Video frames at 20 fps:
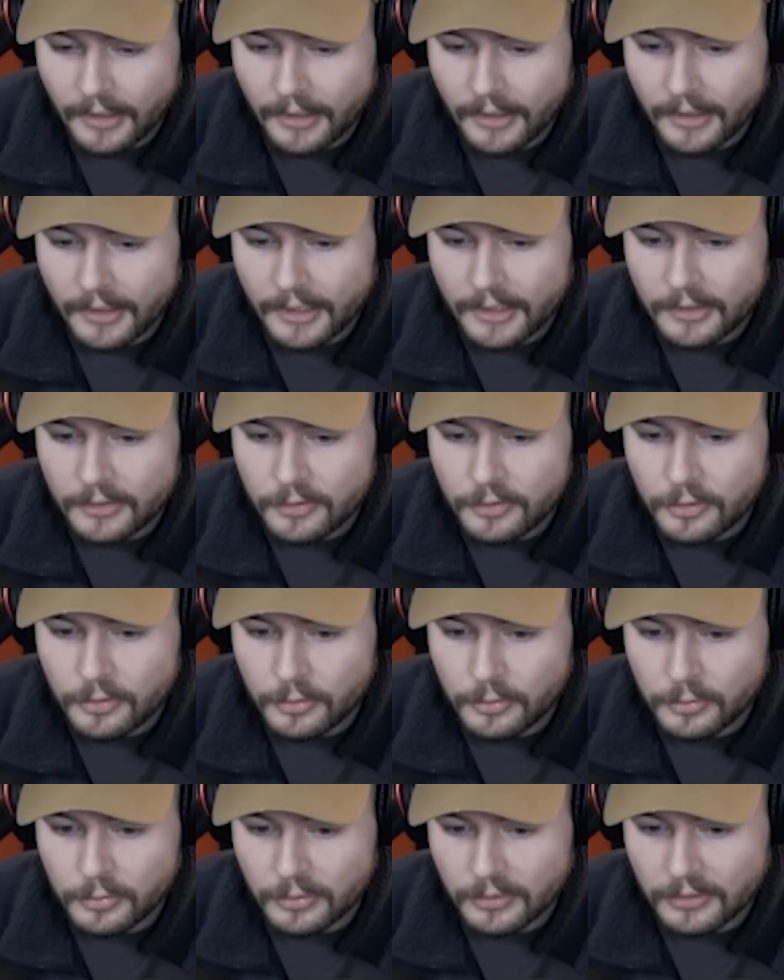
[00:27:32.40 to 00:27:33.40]

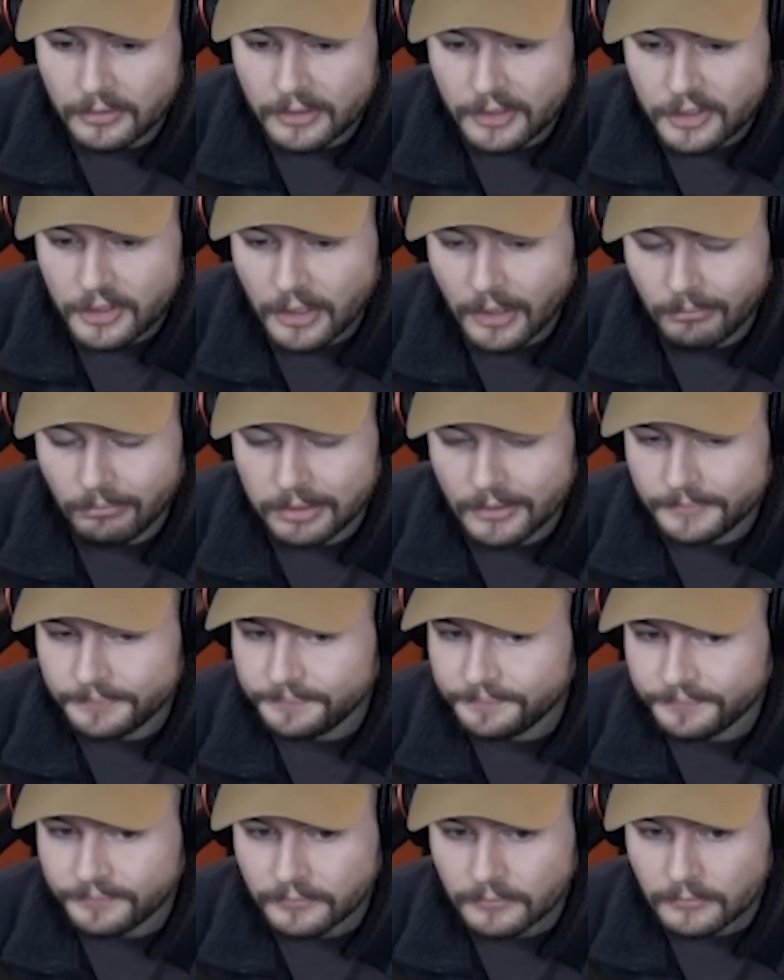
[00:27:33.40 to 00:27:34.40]
into this comp.
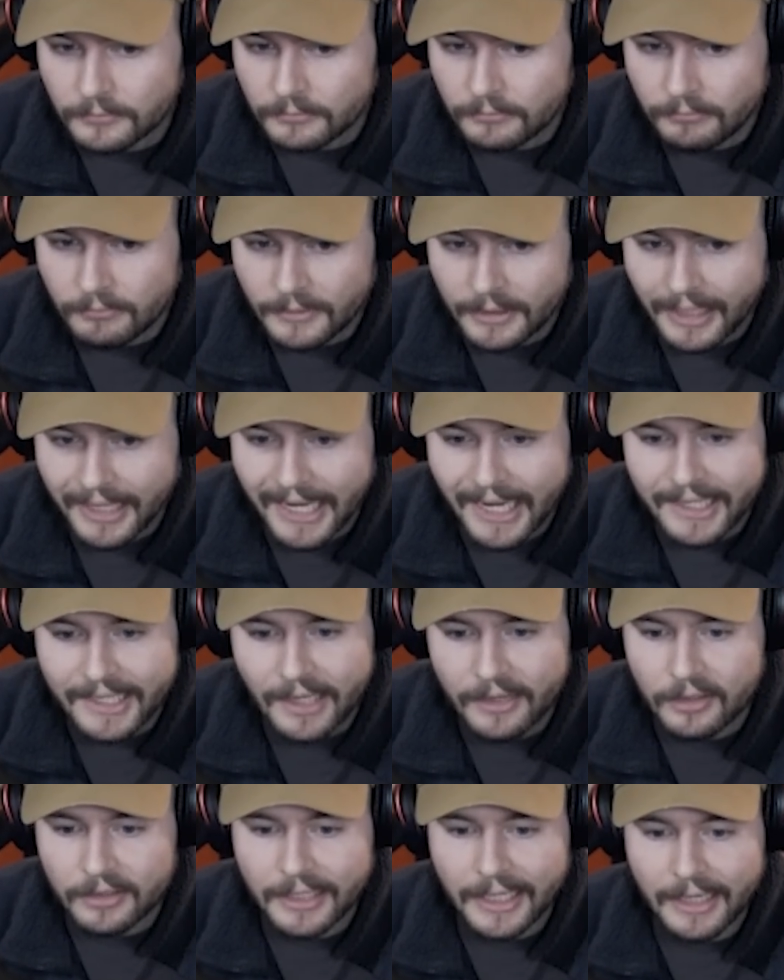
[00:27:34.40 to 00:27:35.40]
Any
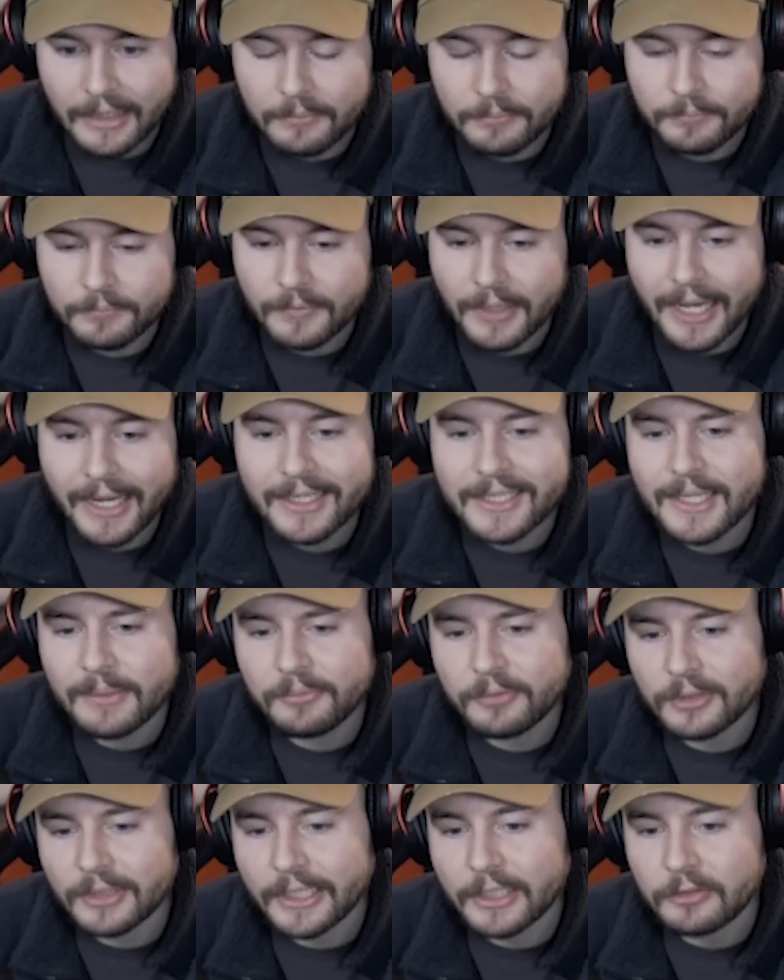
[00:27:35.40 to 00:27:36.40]
other game,
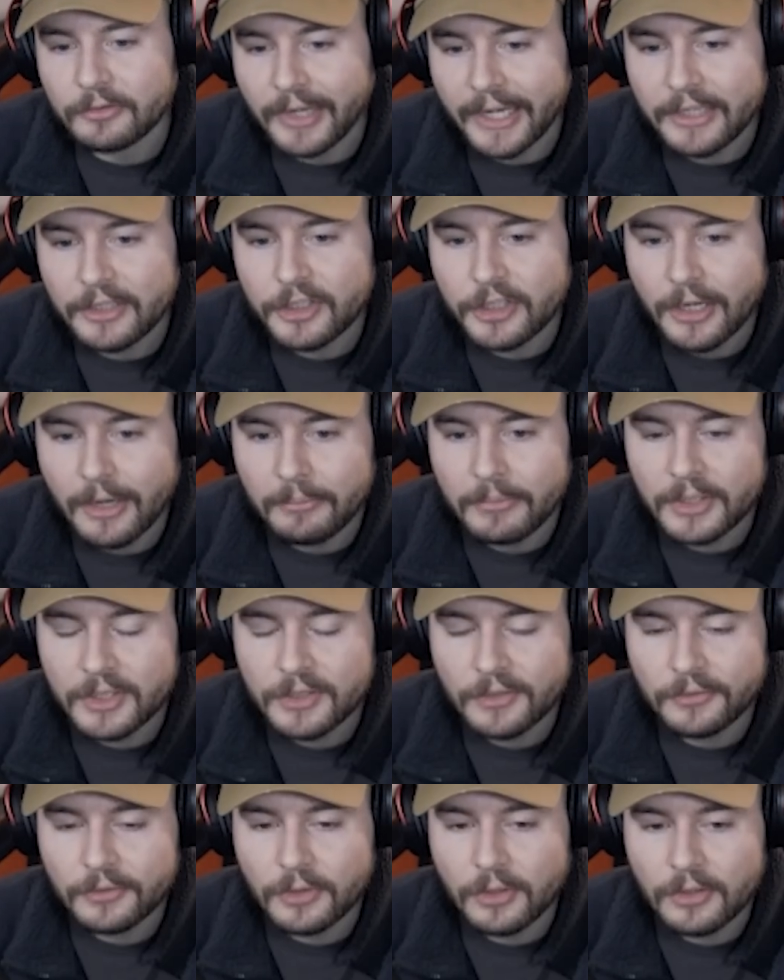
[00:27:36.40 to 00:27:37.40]
except for like range
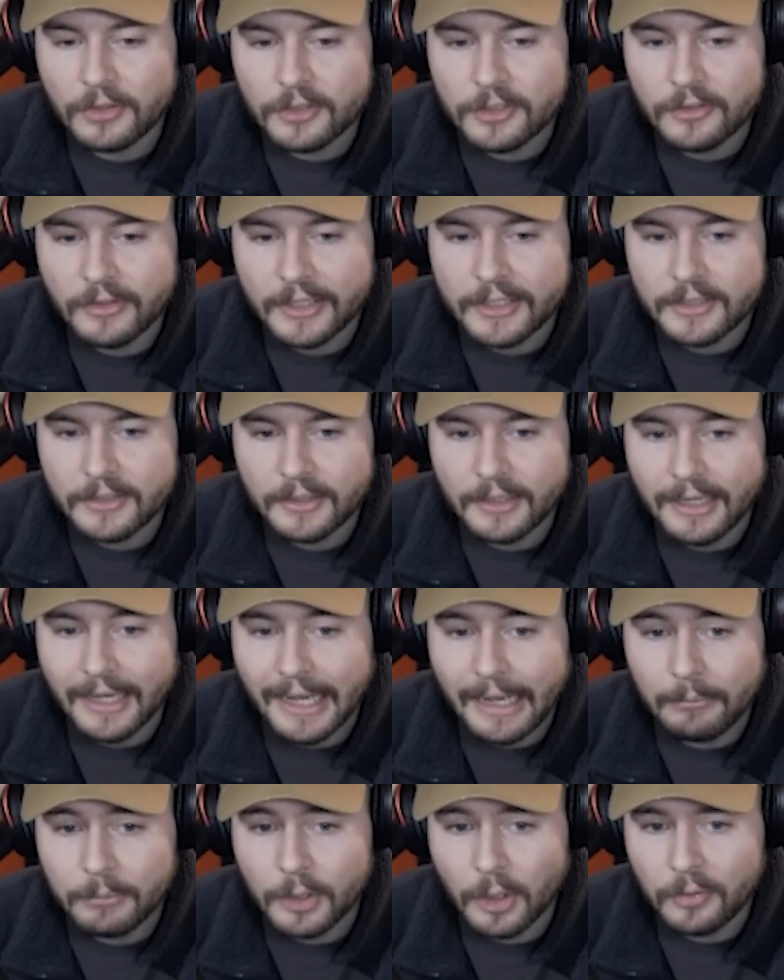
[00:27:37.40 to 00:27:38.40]
champions, of course, right?
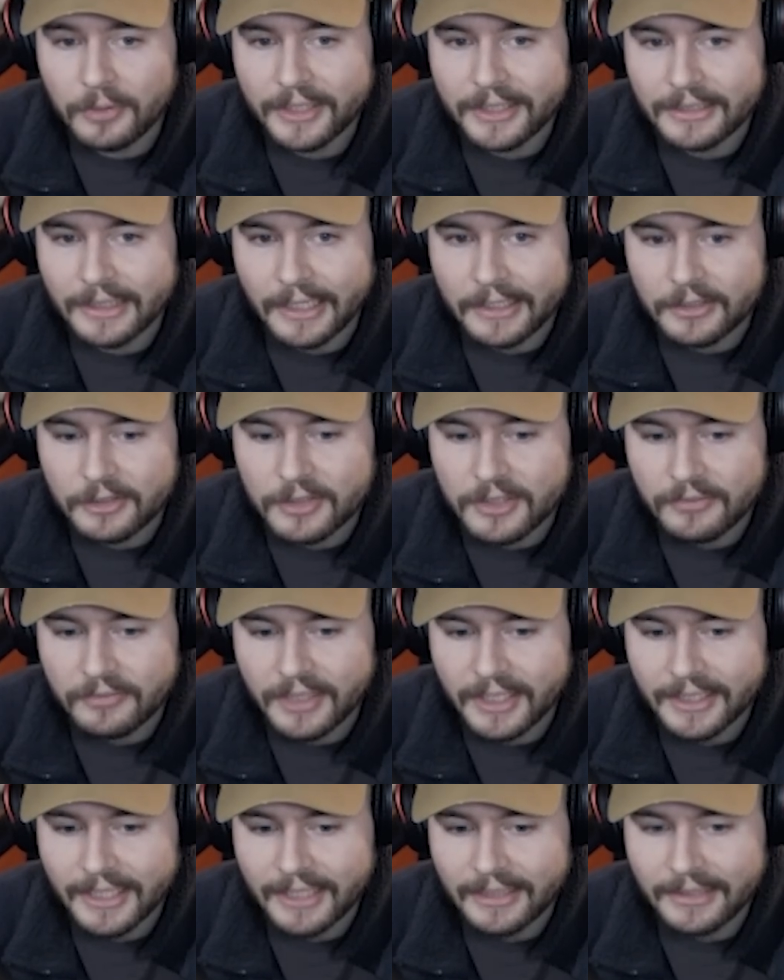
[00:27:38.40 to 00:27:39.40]
I'm going Ignite, because I
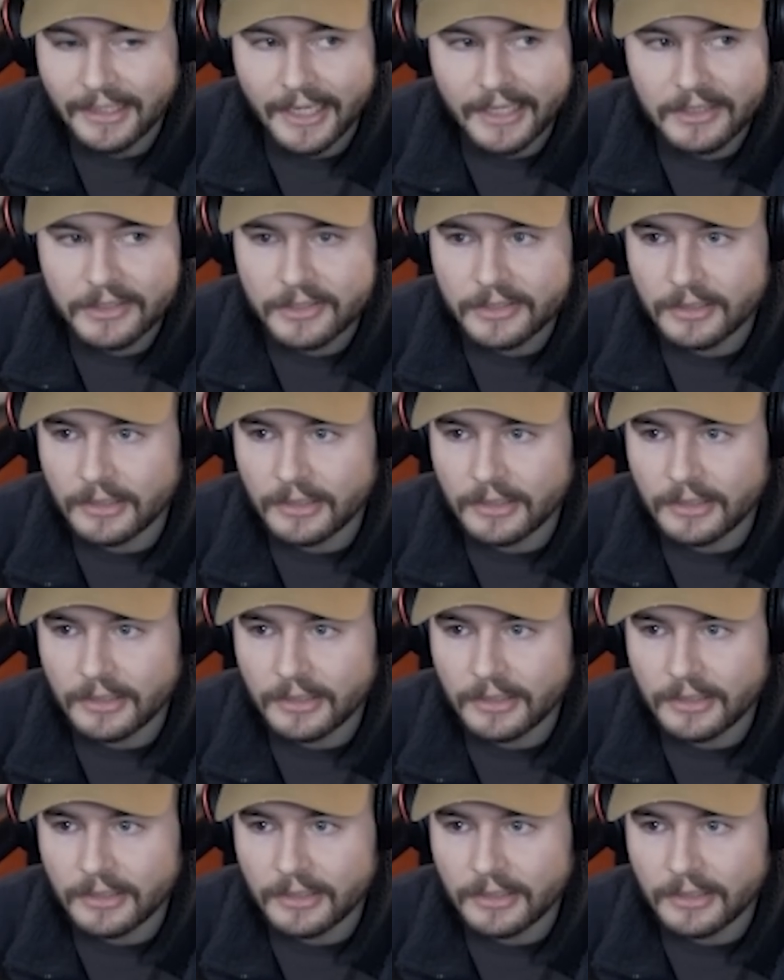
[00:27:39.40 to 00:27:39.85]
feel like Ignite,